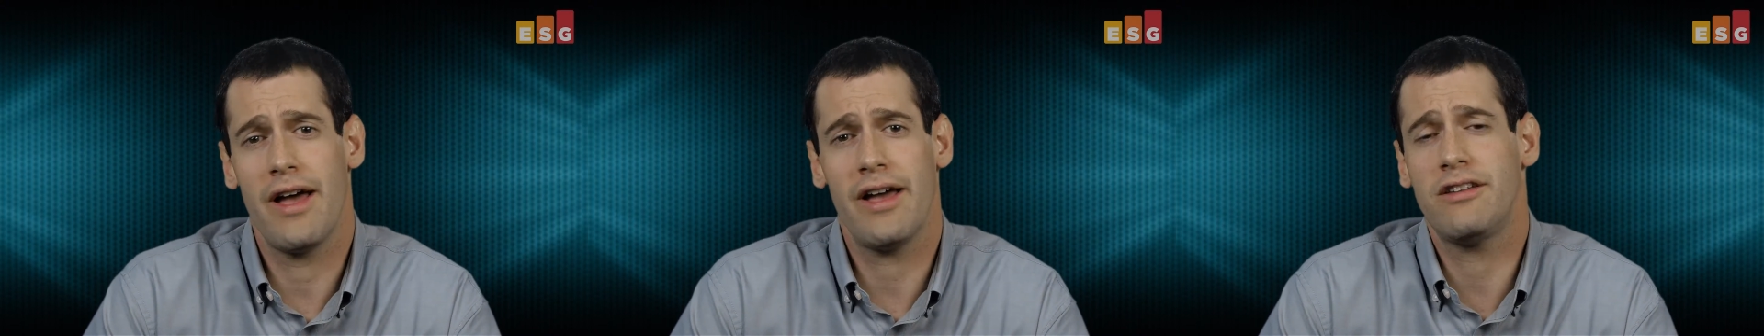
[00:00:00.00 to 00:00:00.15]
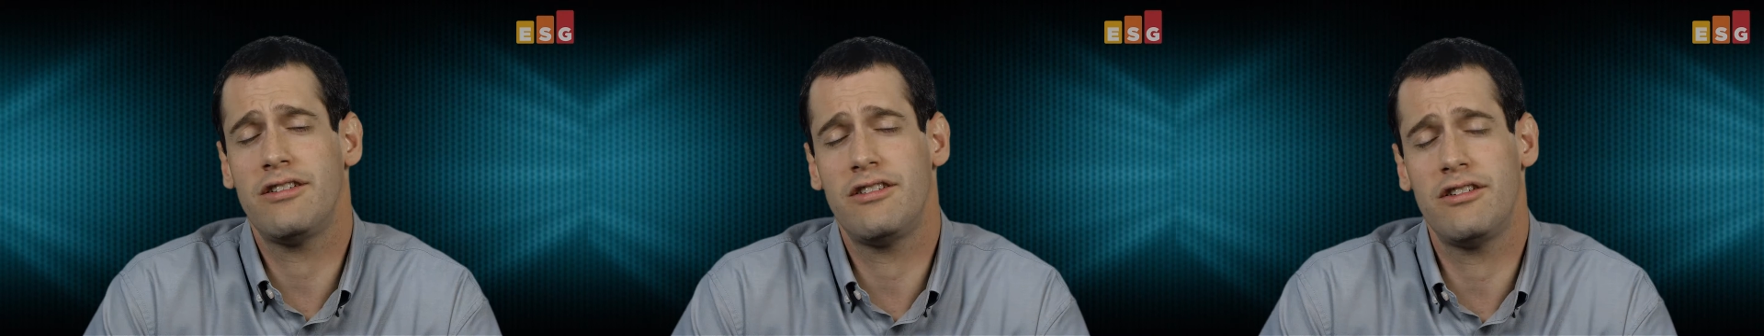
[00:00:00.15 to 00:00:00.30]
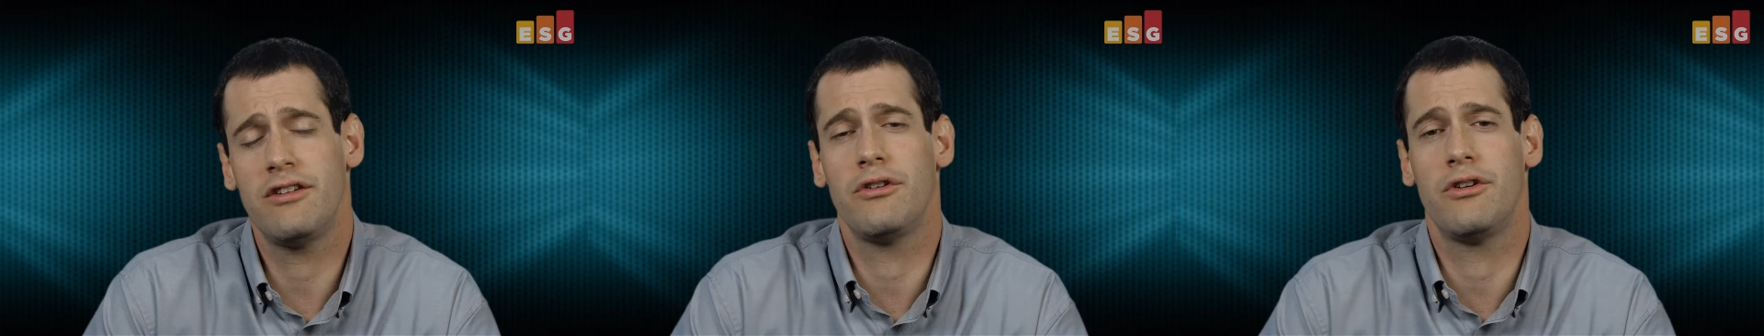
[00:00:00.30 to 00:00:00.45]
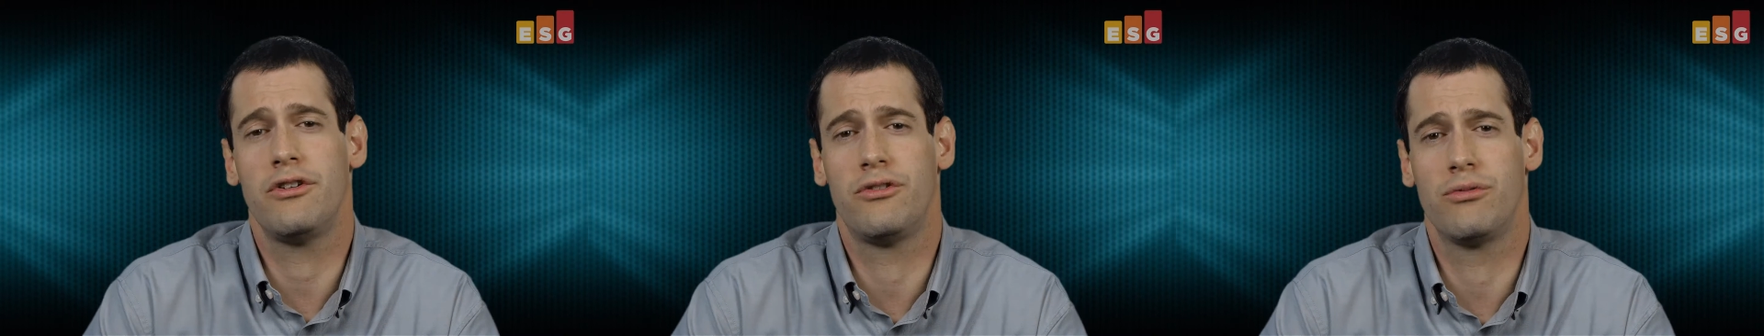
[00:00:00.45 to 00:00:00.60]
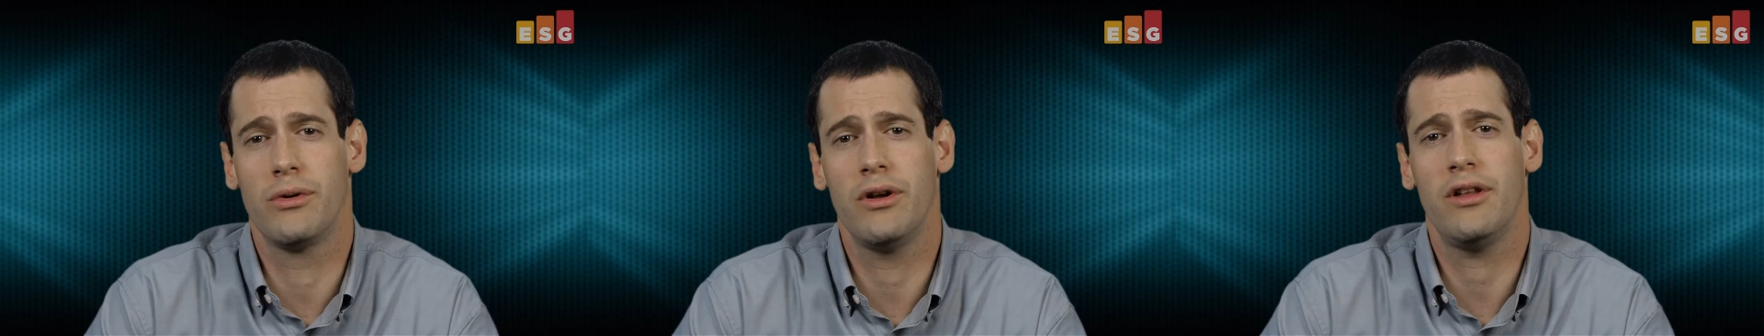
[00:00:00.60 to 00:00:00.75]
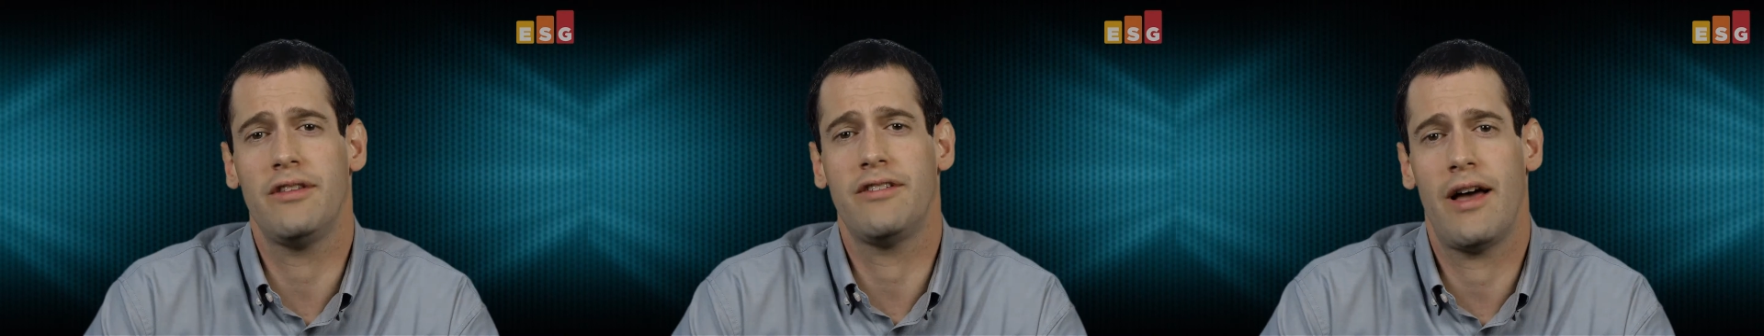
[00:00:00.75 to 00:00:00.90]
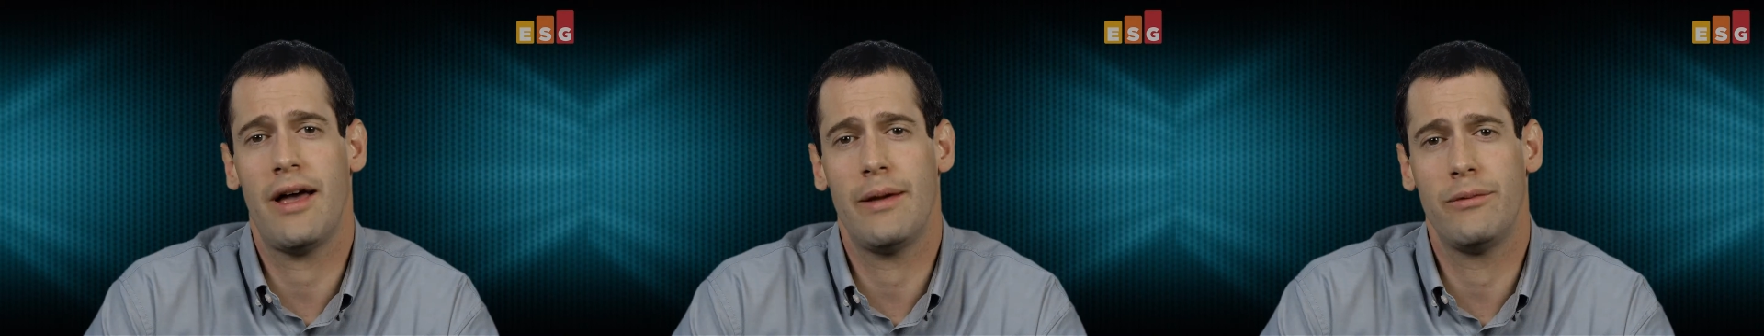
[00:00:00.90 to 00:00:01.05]
X Series
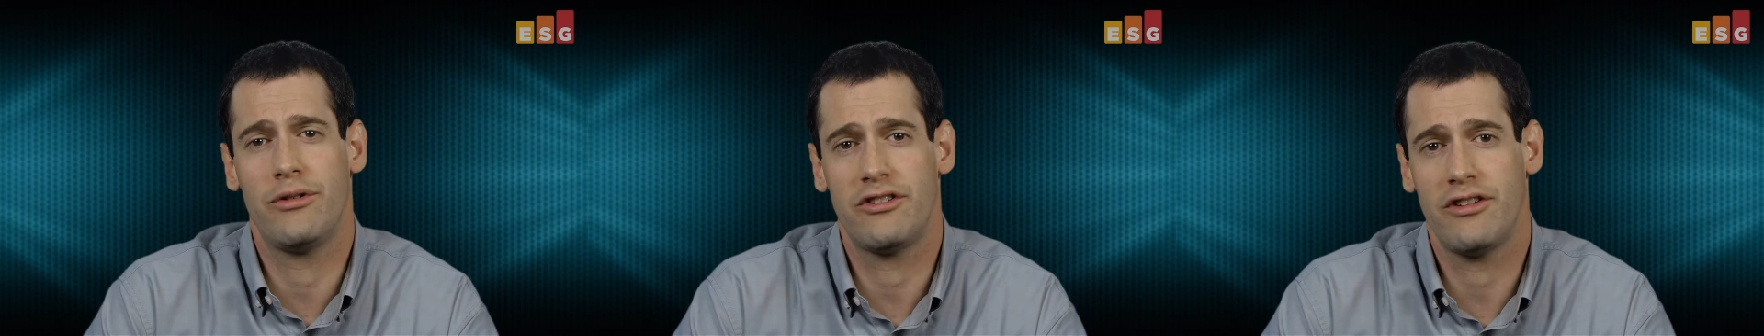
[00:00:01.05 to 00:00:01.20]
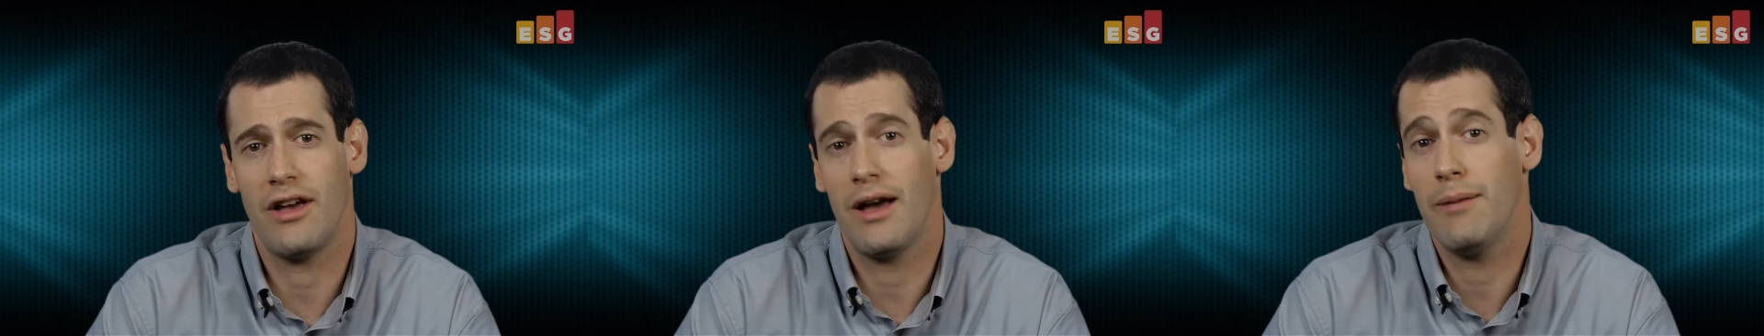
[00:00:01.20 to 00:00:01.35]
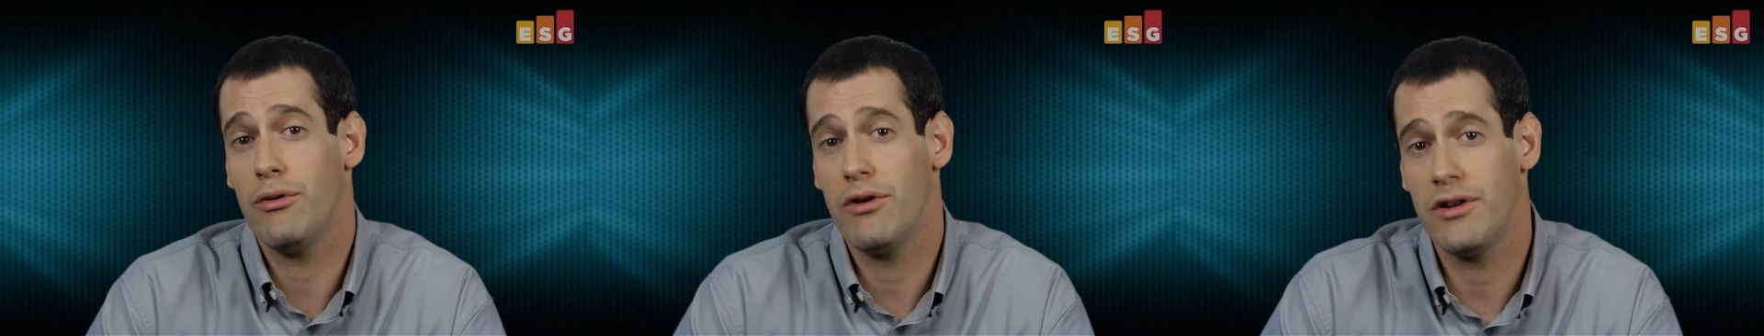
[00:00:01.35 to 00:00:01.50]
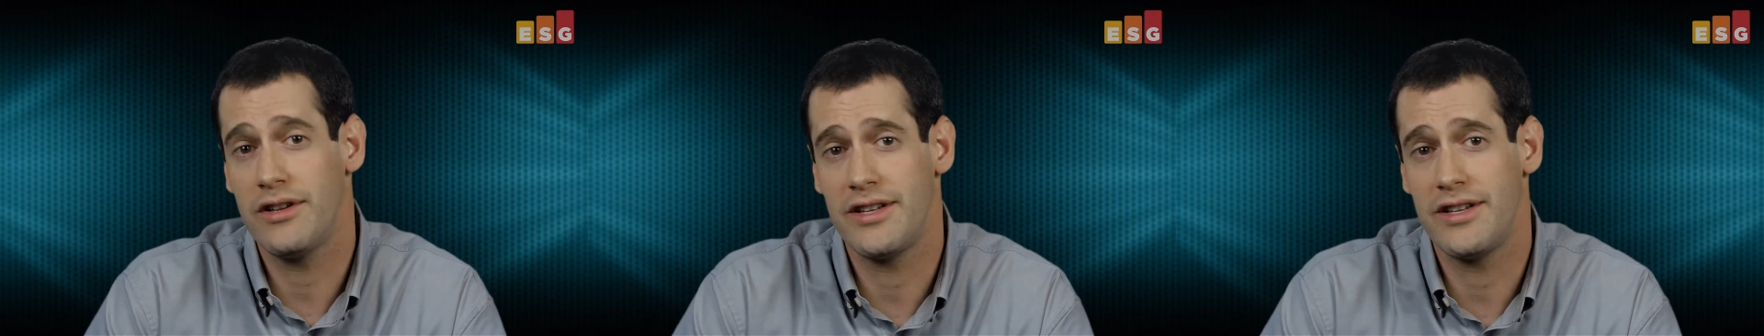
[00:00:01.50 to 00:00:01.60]
real-time cyber